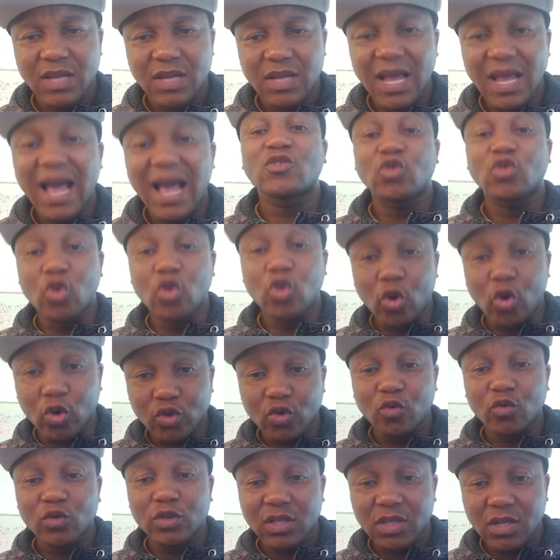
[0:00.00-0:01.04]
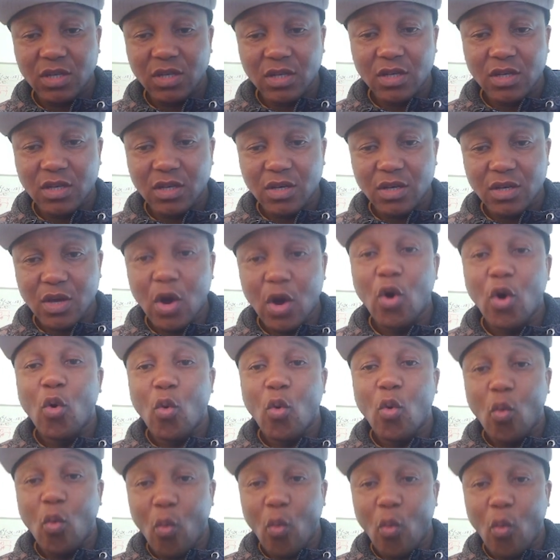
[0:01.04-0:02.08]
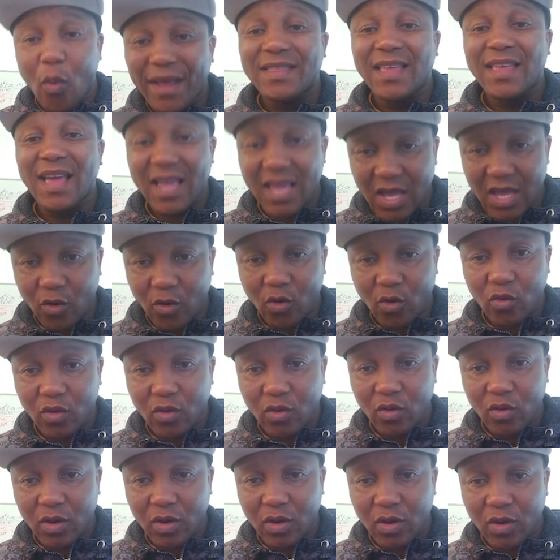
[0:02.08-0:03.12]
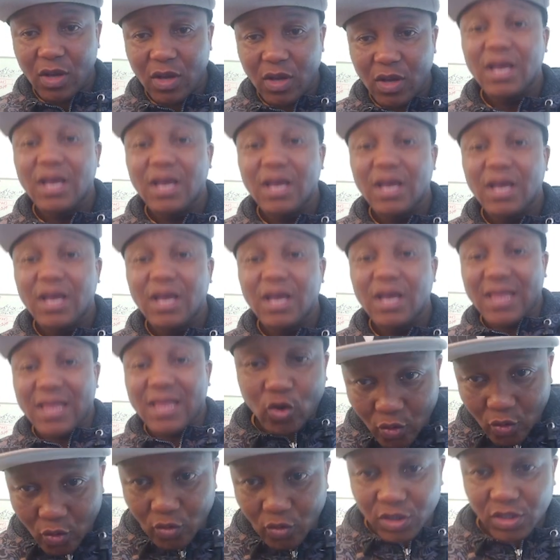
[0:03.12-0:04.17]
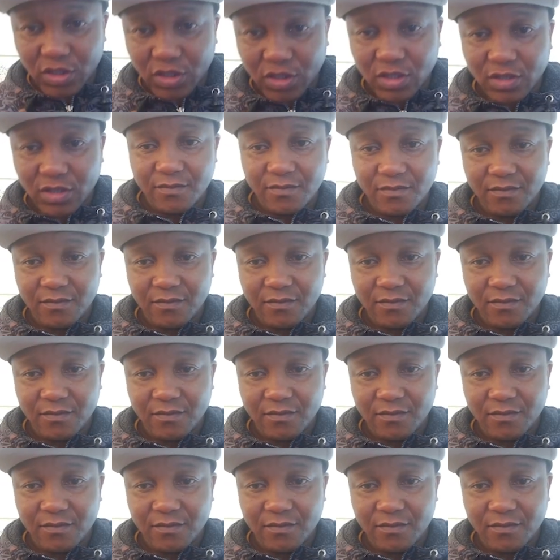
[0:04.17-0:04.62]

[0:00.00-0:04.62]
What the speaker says: Has no solution. When they're equal, there has no solution.